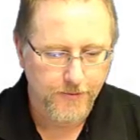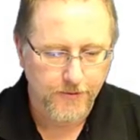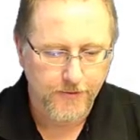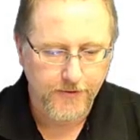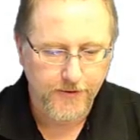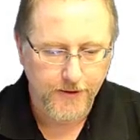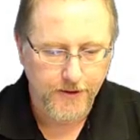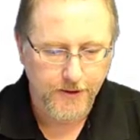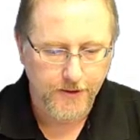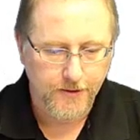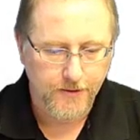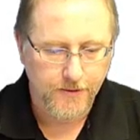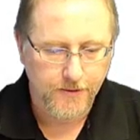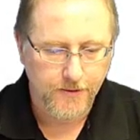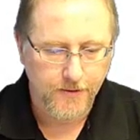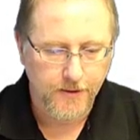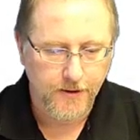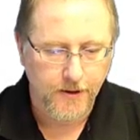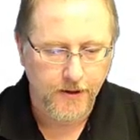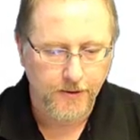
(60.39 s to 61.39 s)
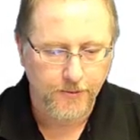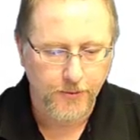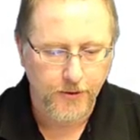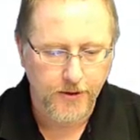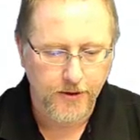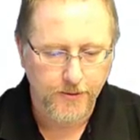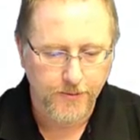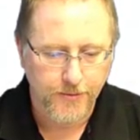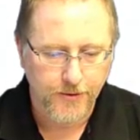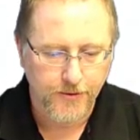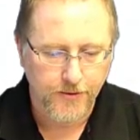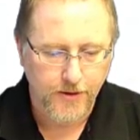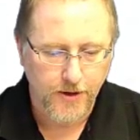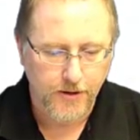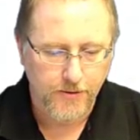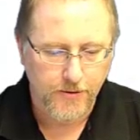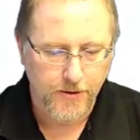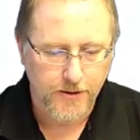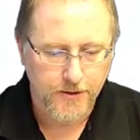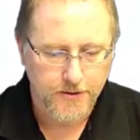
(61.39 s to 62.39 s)
routine, and we import
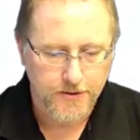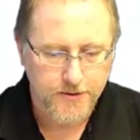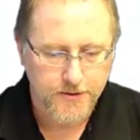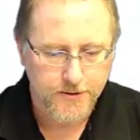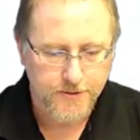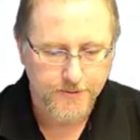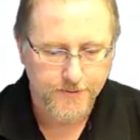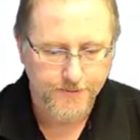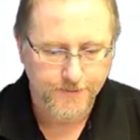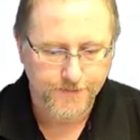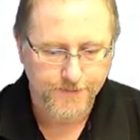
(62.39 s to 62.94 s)
our rungs.